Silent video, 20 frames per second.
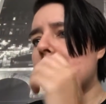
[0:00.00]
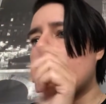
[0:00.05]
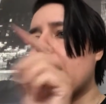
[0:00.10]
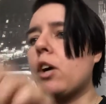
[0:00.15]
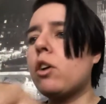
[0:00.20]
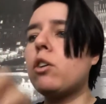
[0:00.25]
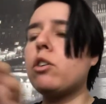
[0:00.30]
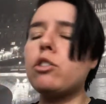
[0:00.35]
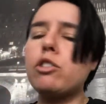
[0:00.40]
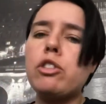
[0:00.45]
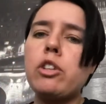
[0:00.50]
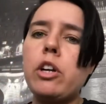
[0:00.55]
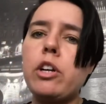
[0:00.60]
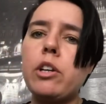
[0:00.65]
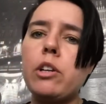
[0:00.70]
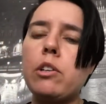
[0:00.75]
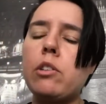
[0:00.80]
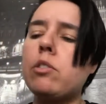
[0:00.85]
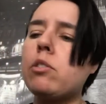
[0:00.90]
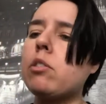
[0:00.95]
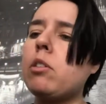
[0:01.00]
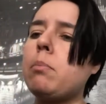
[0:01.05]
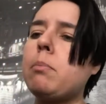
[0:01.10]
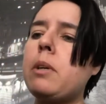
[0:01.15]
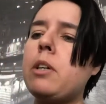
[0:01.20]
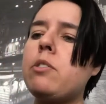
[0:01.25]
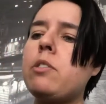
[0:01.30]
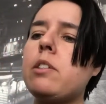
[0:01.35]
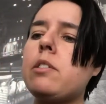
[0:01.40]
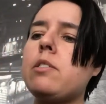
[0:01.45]
I can't show you because it's got
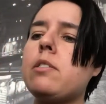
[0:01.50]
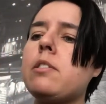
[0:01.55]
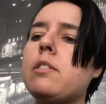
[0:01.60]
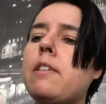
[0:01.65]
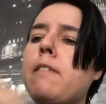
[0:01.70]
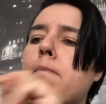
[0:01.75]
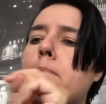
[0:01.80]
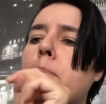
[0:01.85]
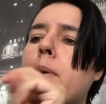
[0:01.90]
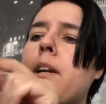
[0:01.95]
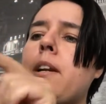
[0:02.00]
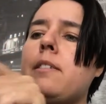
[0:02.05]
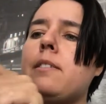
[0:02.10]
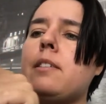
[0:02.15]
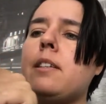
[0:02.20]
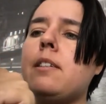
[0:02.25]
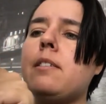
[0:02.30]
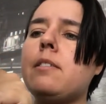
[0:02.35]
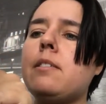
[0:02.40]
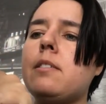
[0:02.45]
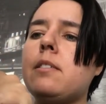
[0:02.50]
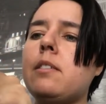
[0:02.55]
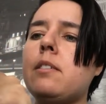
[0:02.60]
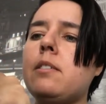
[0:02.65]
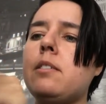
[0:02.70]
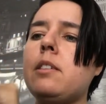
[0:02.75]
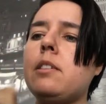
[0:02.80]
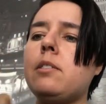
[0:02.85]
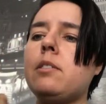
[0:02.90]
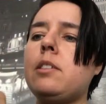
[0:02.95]
my address and stuff, but it says
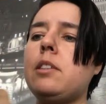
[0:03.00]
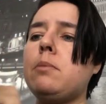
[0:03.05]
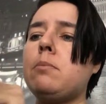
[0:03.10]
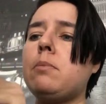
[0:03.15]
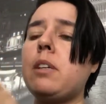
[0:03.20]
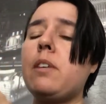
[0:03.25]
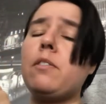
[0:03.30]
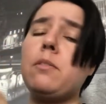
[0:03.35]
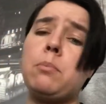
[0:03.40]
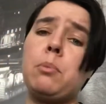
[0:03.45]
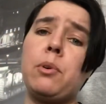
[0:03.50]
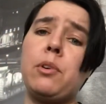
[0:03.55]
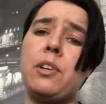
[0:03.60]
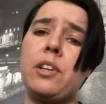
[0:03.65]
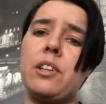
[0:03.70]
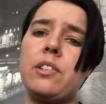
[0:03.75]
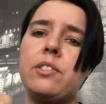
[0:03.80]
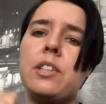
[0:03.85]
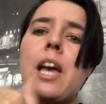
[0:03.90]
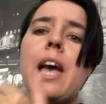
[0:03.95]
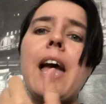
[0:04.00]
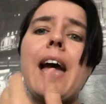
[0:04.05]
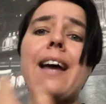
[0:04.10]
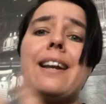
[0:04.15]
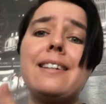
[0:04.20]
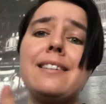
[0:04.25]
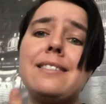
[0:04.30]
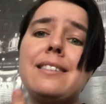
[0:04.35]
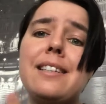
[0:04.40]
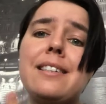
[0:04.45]
SEAL Team David is,
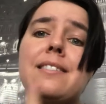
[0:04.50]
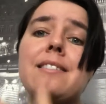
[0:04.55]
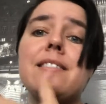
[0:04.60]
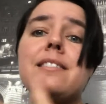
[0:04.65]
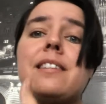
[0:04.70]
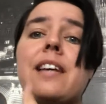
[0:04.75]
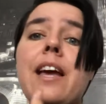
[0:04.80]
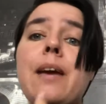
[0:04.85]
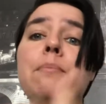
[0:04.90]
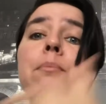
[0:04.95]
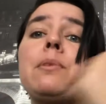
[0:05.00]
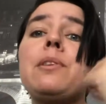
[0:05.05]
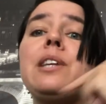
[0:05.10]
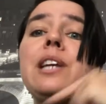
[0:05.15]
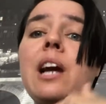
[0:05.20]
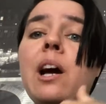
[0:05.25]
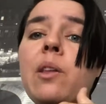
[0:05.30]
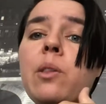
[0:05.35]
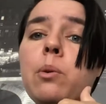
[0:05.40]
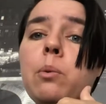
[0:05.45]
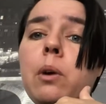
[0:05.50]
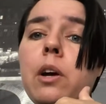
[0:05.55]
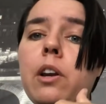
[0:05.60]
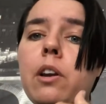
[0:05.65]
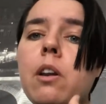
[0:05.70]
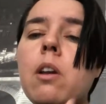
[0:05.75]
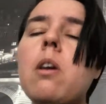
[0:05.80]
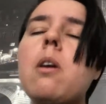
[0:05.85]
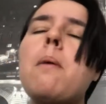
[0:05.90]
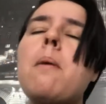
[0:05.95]
And it says the same on the other
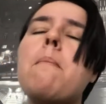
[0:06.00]
one,